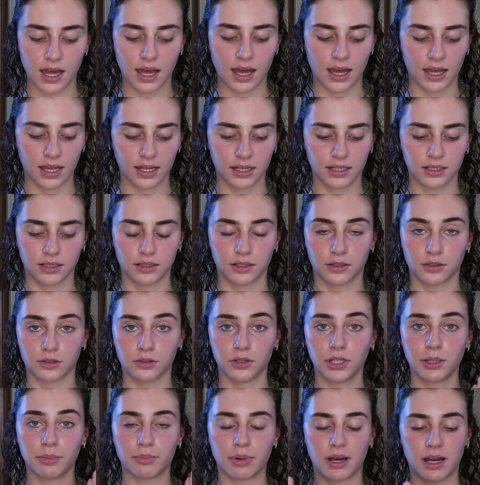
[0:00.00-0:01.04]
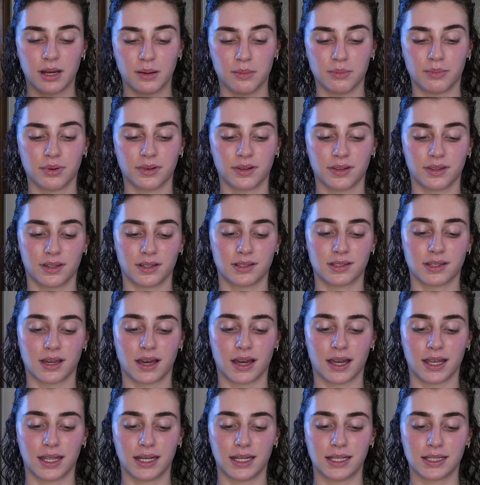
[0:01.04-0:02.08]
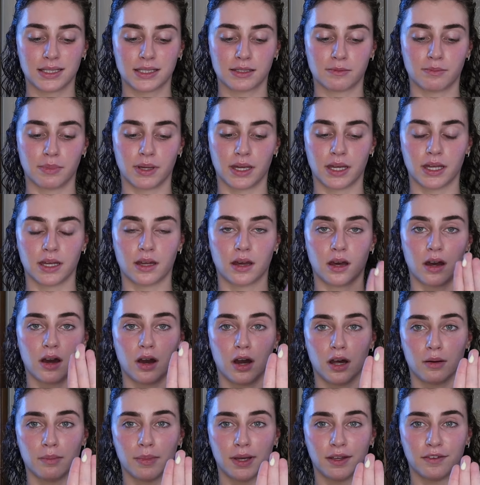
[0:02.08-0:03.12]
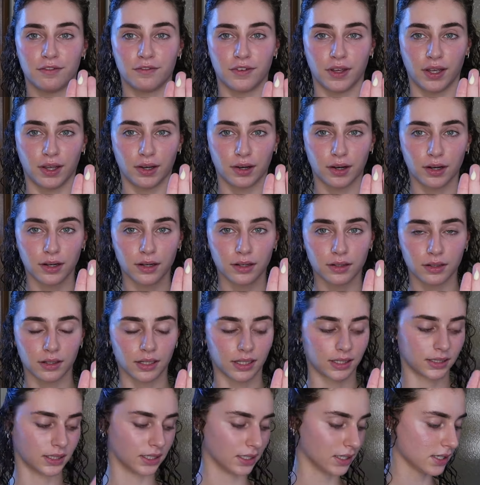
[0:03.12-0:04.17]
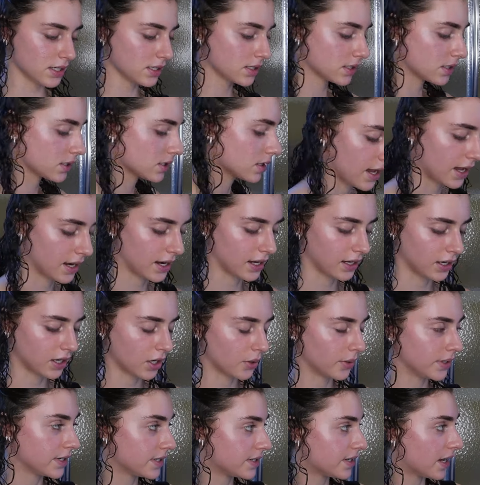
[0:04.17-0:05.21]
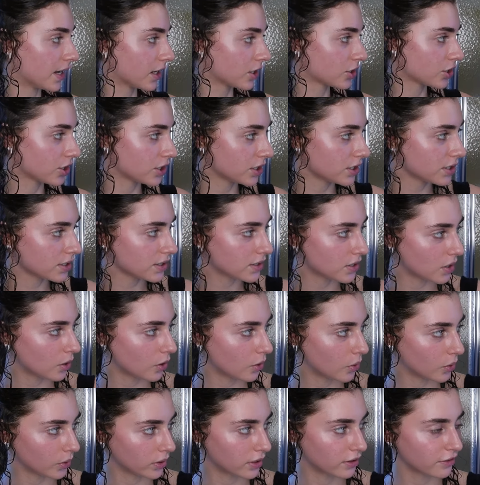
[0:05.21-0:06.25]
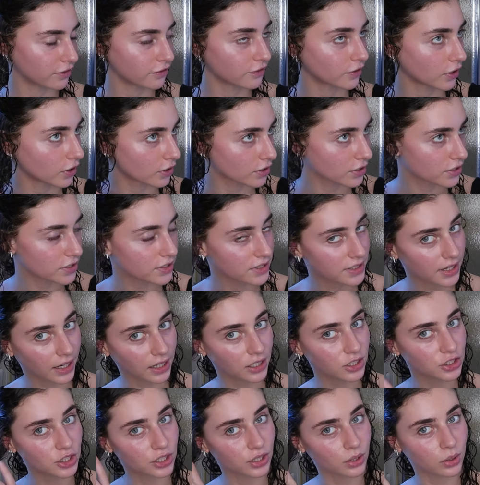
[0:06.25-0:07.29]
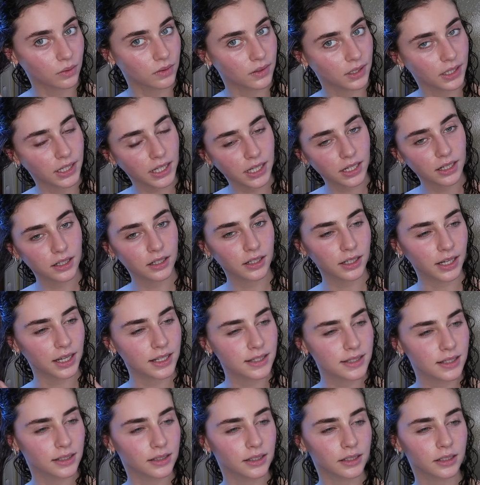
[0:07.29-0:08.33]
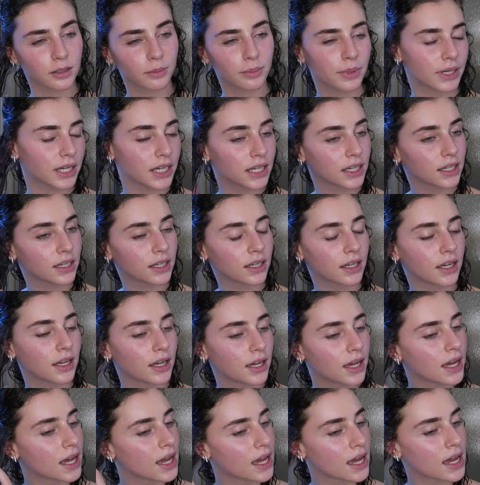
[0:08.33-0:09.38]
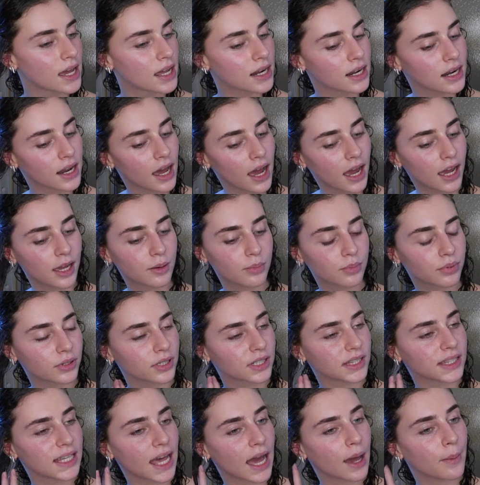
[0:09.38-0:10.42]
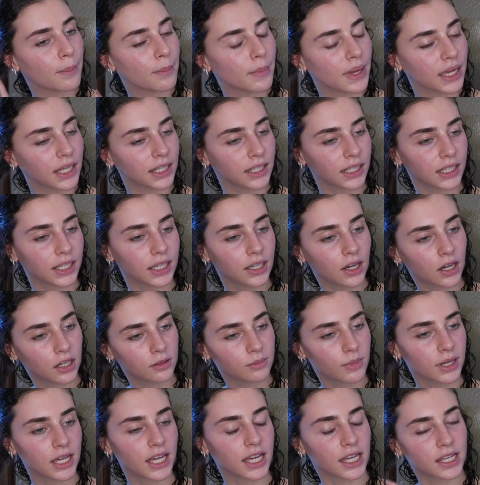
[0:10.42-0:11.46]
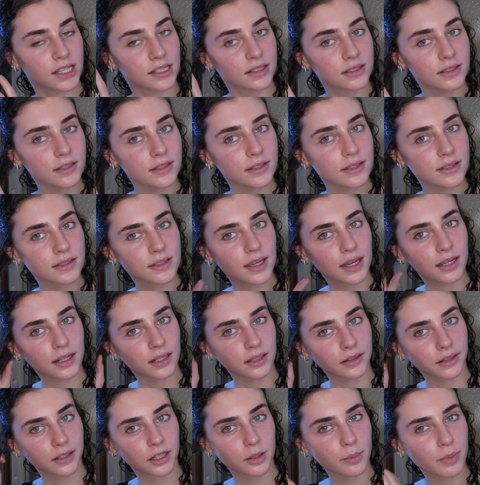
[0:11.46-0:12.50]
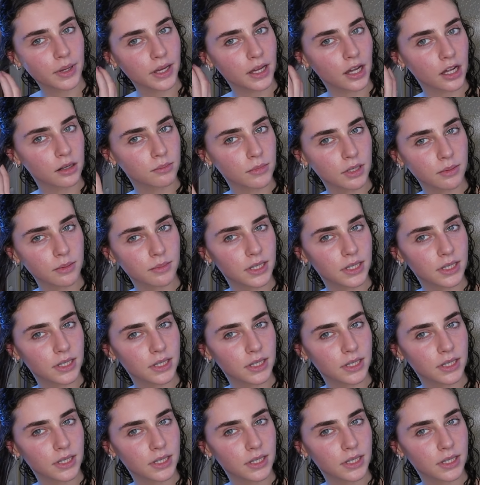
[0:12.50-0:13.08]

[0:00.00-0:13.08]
I literally pump the tiniest bit on my finger like this, and I go in sections. So the first section over here gets a little bit, and I put that mainly on my ends and a little bit on my